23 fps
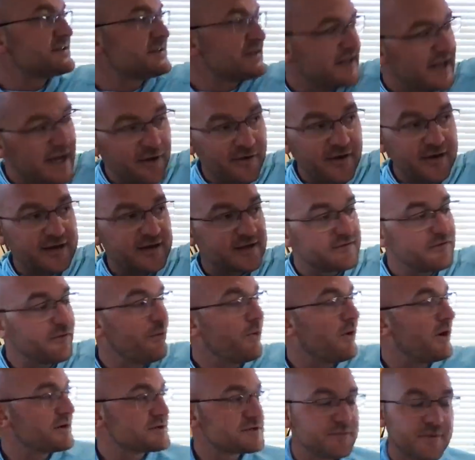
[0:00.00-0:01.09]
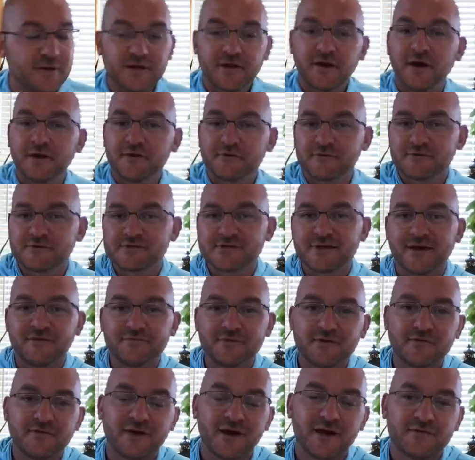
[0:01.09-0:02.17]
Now I get to watch him at
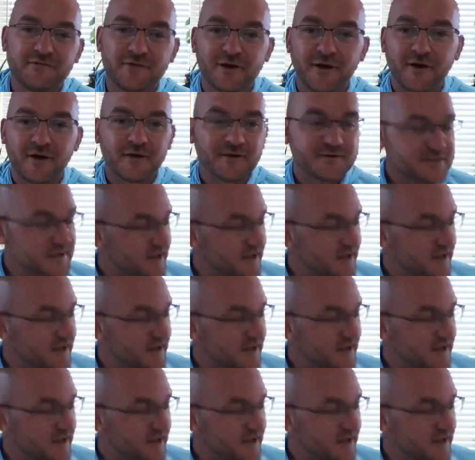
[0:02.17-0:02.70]
175 yards.